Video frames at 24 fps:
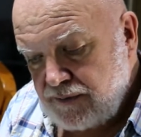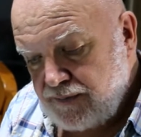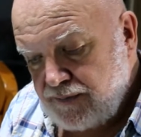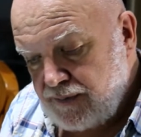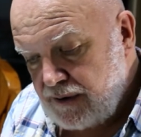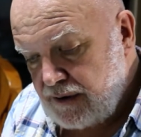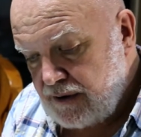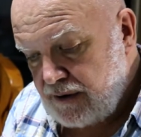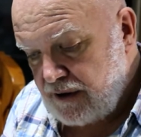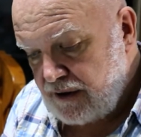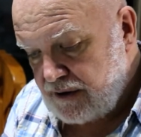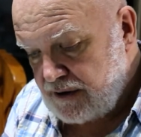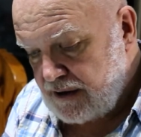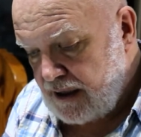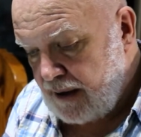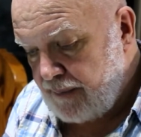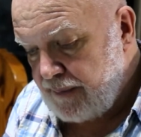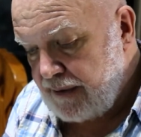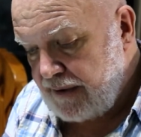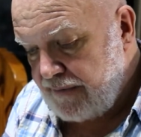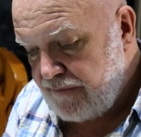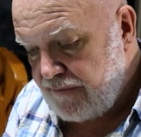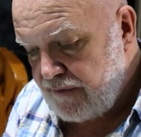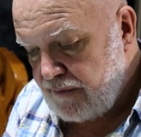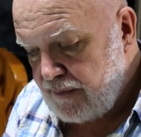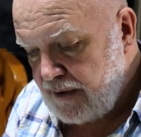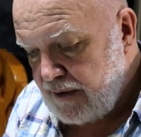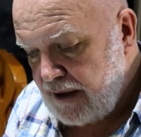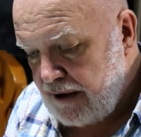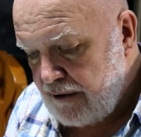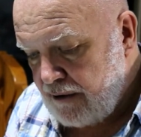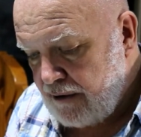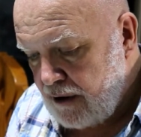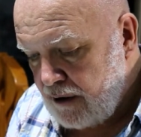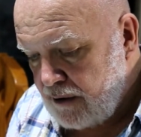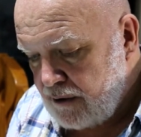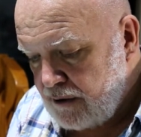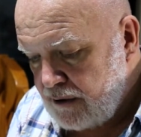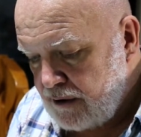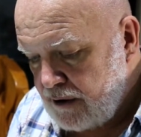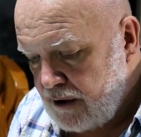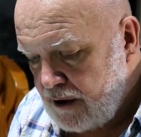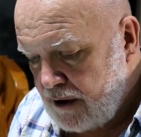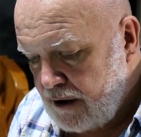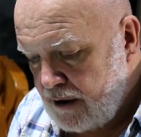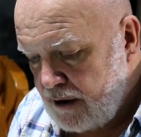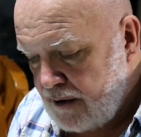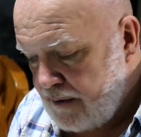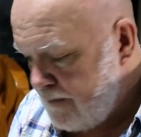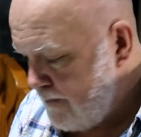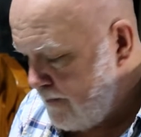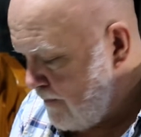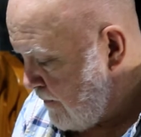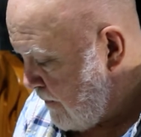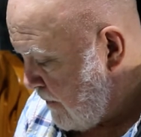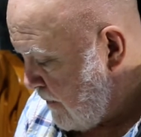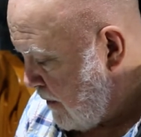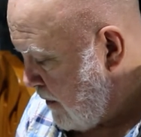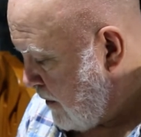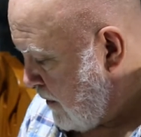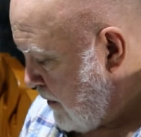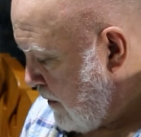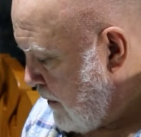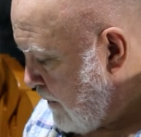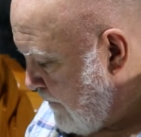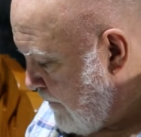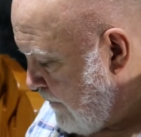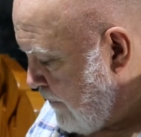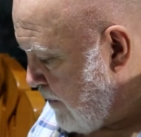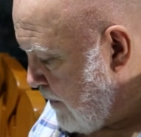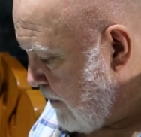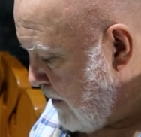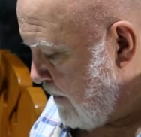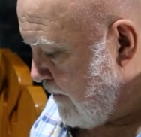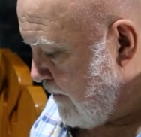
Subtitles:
but just coming from their own from